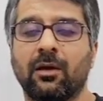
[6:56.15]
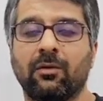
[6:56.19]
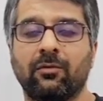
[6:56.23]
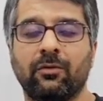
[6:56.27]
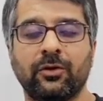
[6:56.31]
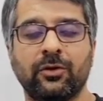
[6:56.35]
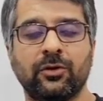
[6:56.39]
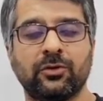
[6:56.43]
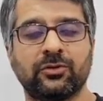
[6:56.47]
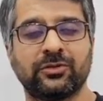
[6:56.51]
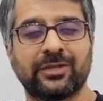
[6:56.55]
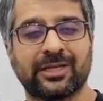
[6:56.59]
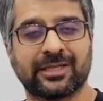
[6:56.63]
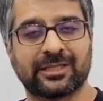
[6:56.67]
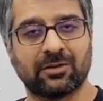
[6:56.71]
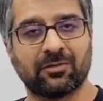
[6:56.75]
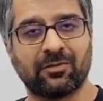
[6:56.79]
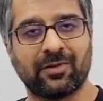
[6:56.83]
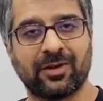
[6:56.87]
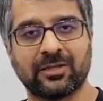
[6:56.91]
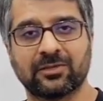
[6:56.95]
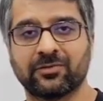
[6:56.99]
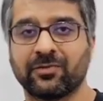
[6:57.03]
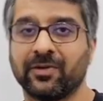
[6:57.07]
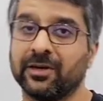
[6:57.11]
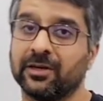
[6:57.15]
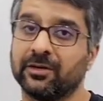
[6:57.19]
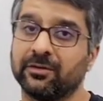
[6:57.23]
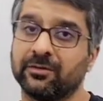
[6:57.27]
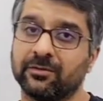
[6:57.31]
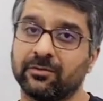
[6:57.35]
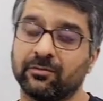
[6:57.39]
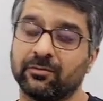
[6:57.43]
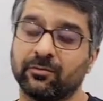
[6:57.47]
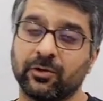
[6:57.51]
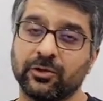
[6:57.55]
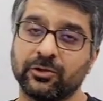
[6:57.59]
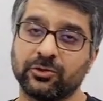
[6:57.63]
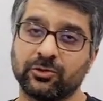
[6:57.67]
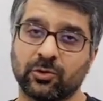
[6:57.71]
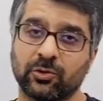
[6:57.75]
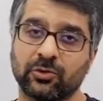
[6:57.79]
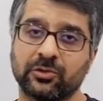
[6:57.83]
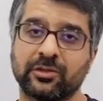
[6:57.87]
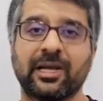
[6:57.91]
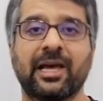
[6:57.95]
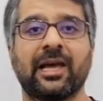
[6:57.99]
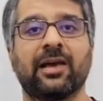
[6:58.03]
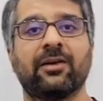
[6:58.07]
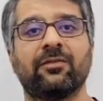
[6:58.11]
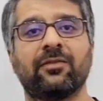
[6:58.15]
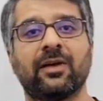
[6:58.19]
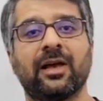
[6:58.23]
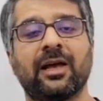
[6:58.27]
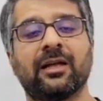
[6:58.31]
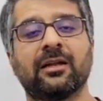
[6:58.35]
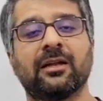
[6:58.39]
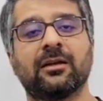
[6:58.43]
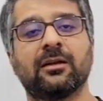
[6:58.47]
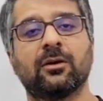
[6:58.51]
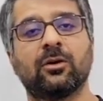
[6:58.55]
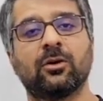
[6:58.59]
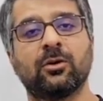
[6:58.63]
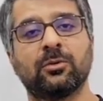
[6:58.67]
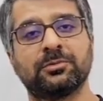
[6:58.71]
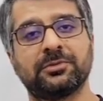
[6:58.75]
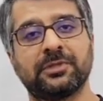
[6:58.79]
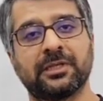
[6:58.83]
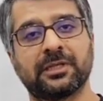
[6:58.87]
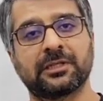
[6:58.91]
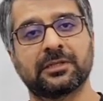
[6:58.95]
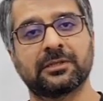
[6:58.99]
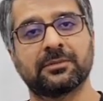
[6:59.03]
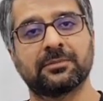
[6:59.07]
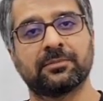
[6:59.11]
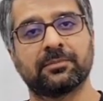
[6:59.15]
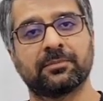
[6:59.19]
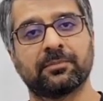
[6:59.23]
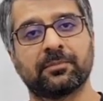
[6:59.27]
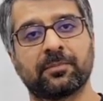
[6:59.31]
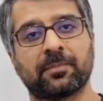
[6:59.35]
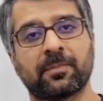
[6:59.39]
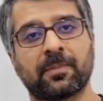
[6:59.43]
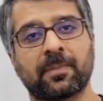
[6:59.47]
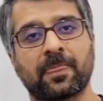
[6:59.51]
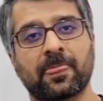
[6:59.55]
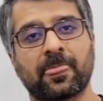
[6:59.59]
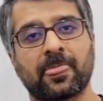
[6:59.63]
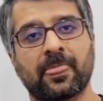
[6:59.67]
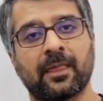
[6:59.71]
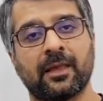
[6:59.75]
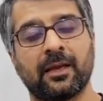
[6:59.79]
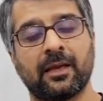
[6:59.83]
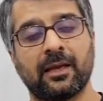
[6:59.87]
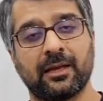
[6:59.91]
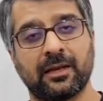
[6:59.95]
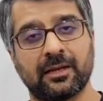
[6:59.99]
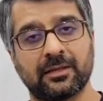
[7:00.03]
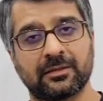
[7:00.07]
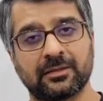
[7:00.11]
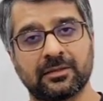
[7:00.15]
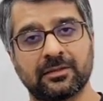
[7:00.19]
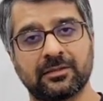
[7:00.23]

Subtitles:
We use active voice when we don't have an object in a